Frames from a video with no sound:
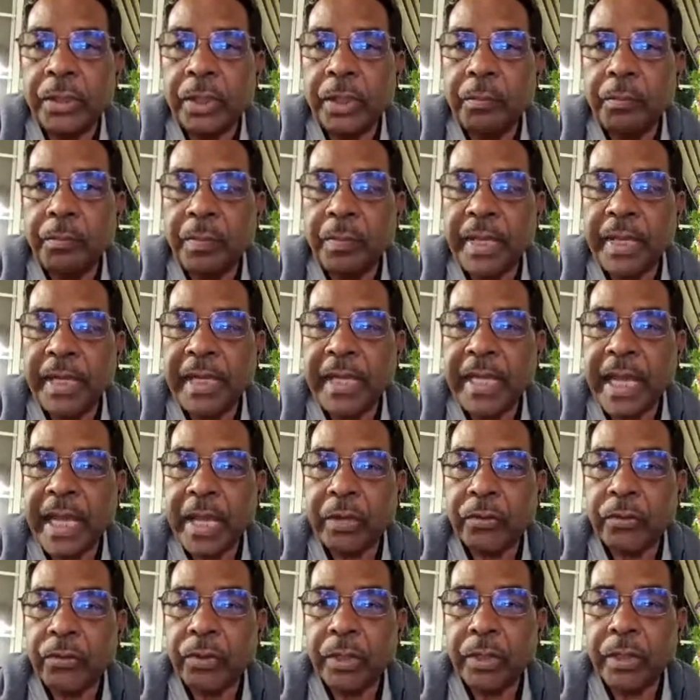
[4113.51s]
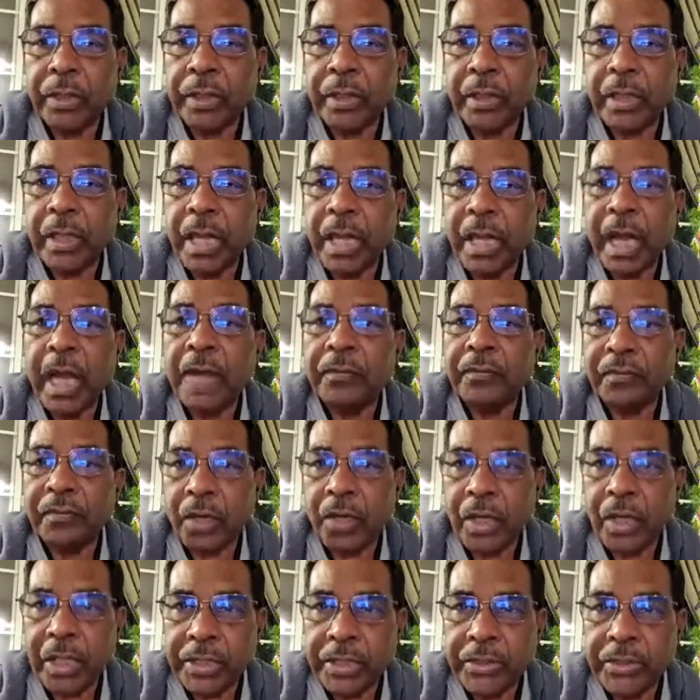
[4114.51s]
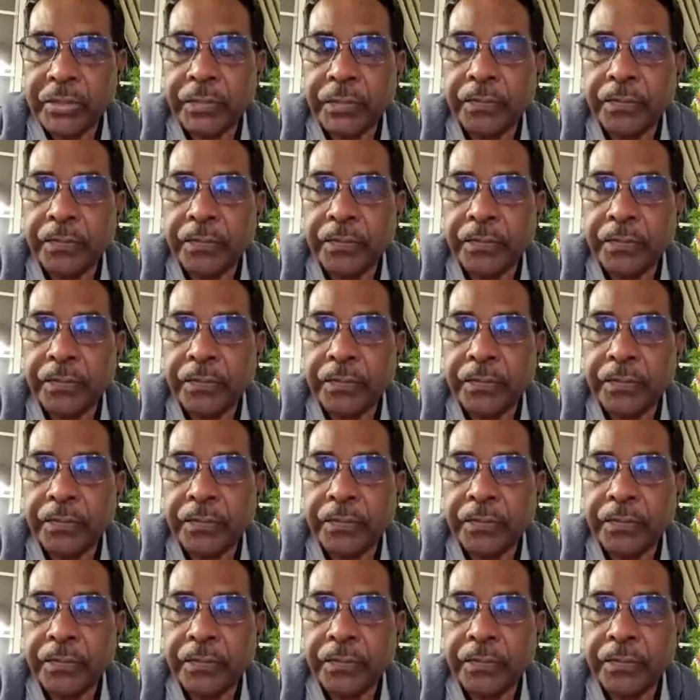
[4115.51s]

media cooked half knowledge.